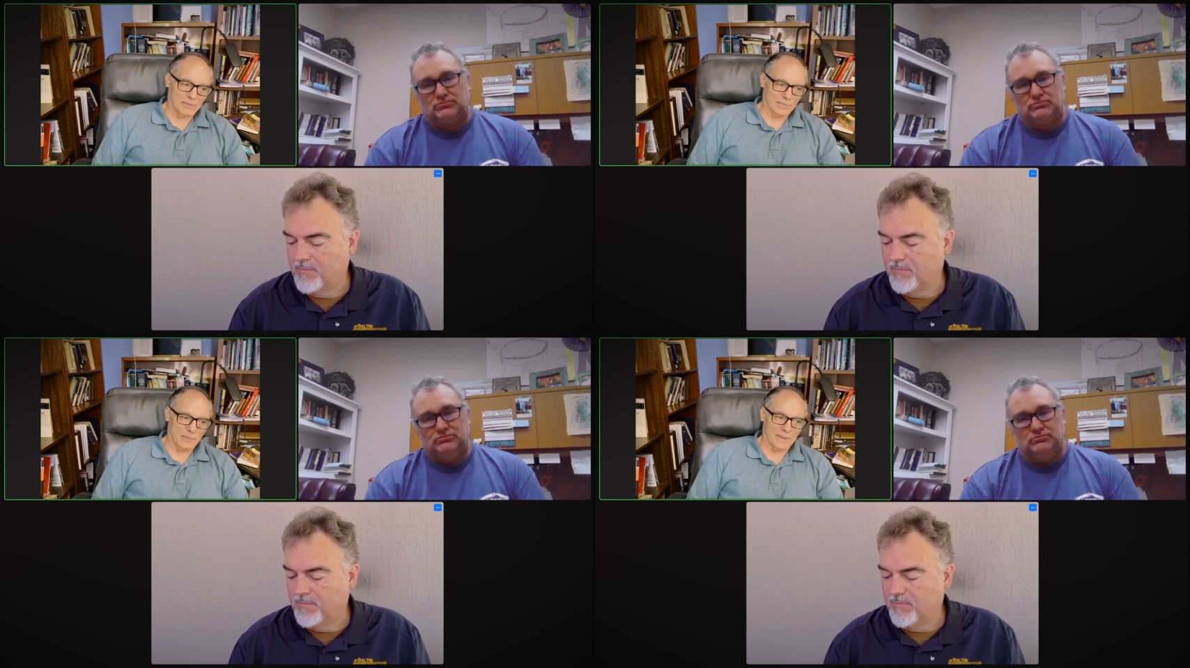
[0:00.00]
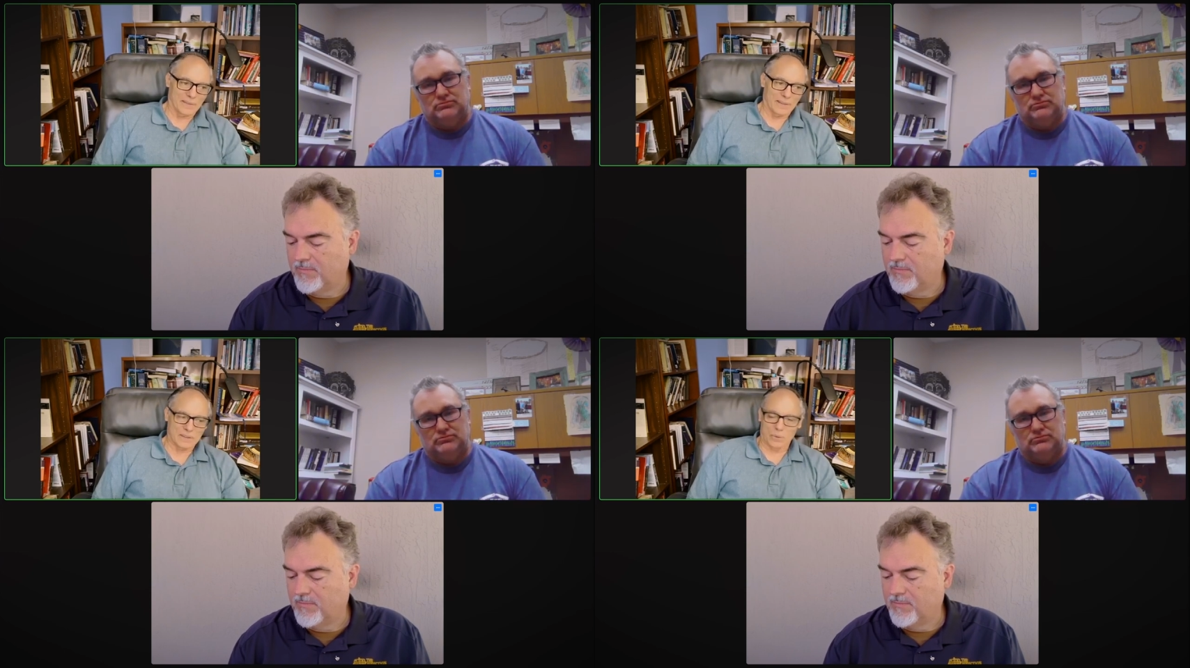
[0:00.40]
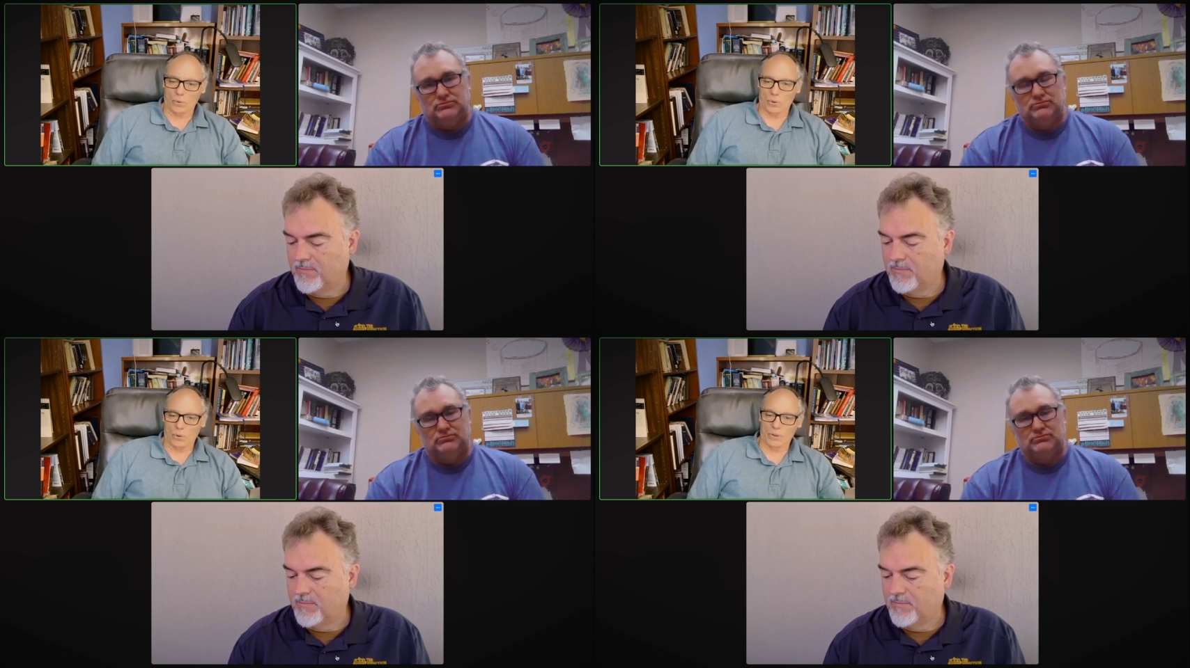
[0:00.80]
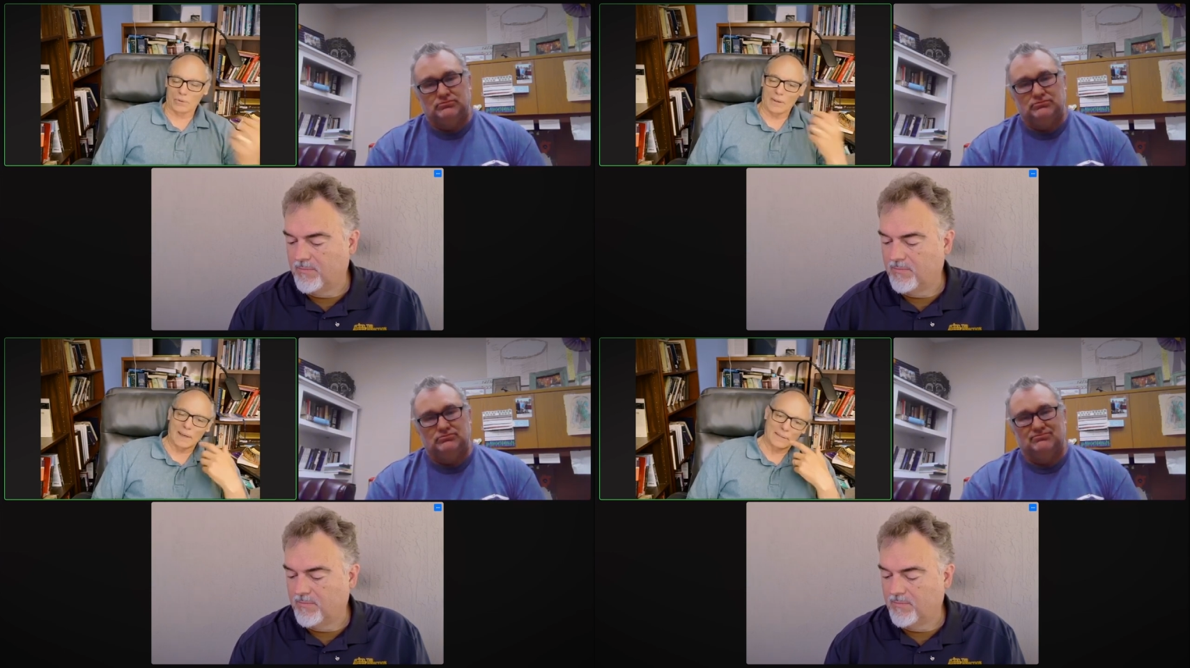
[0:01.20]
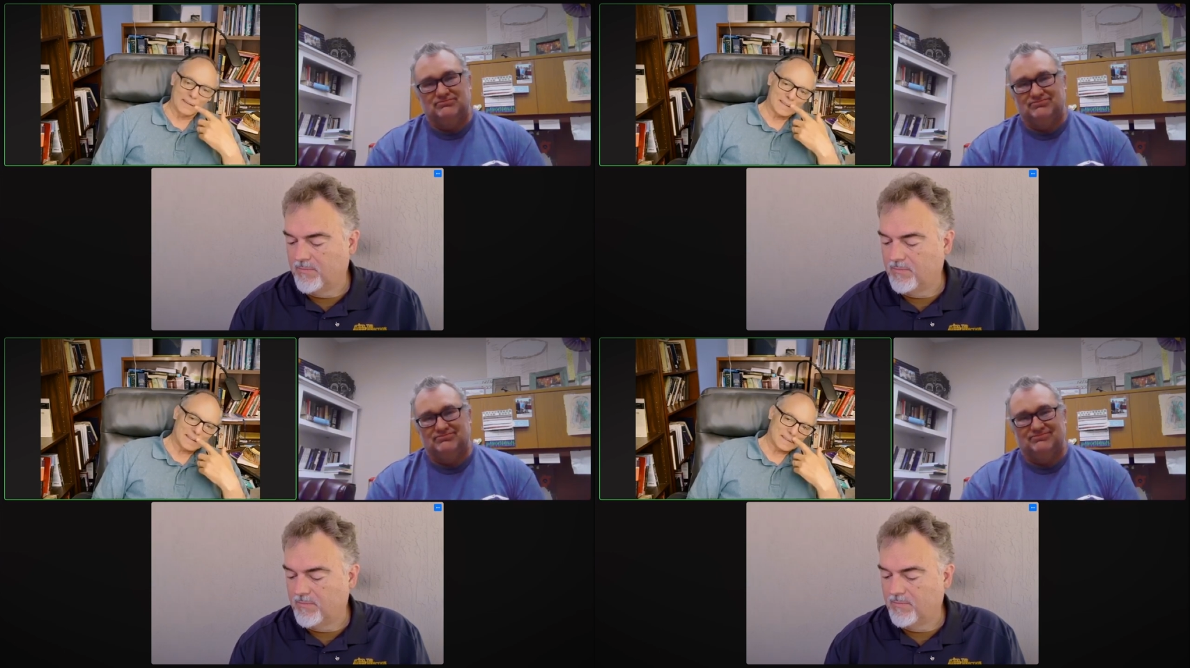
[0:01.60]
Speaker 1: from the things of the world around
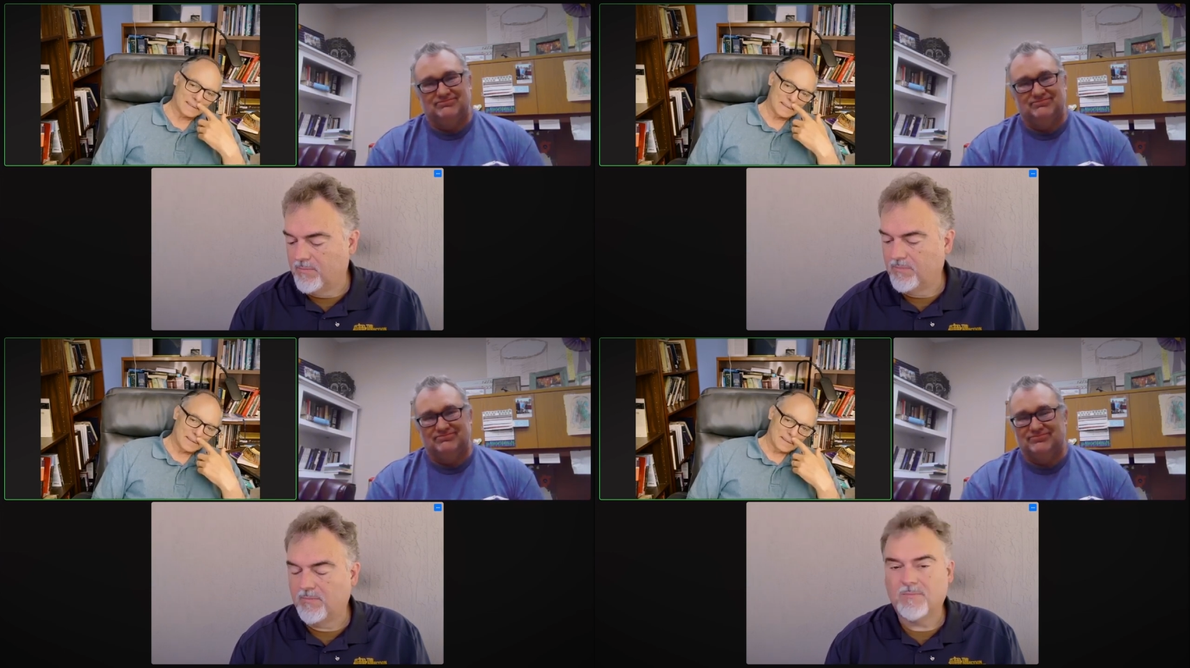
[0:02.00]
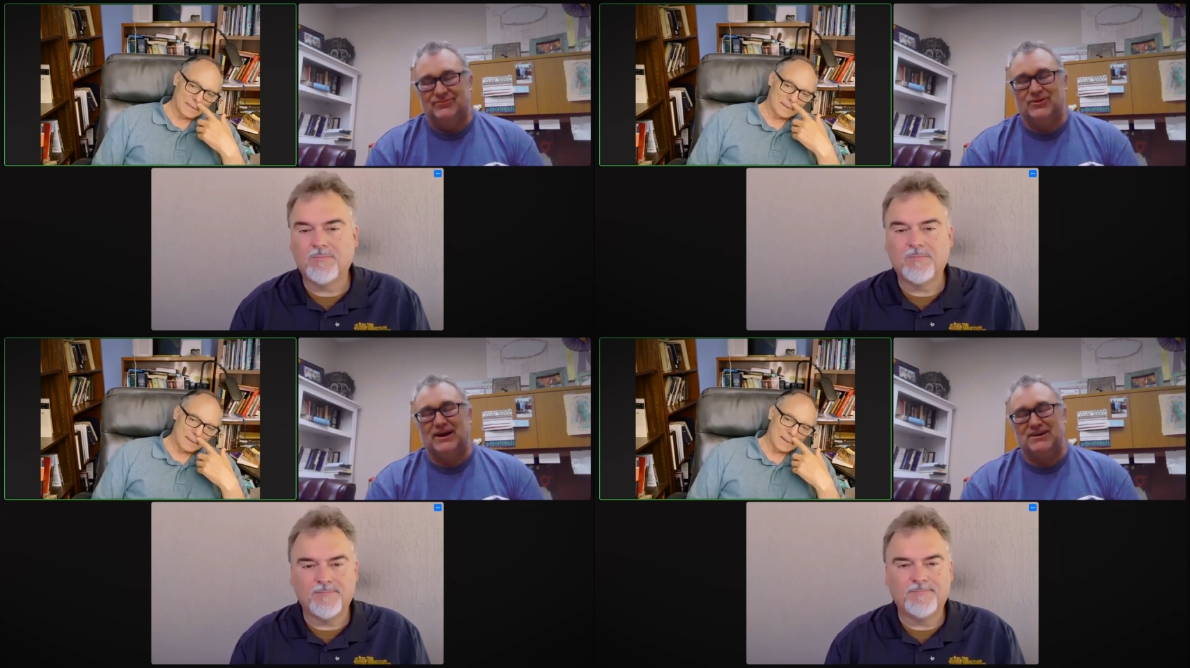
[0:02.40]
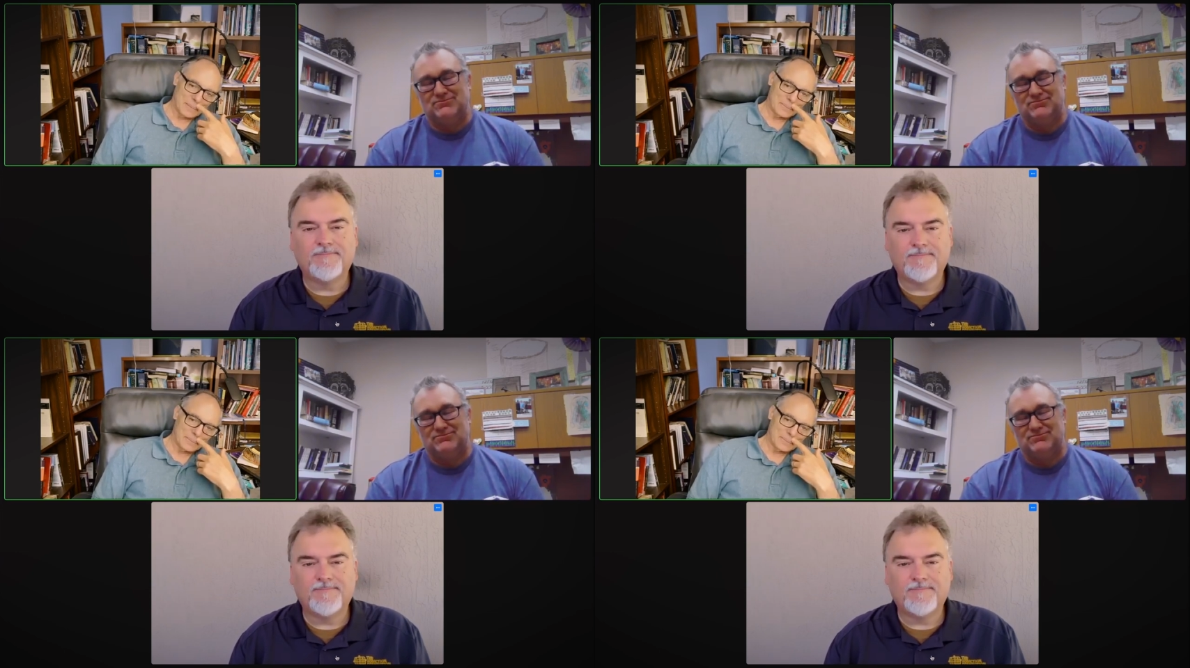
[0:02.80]
us, you know.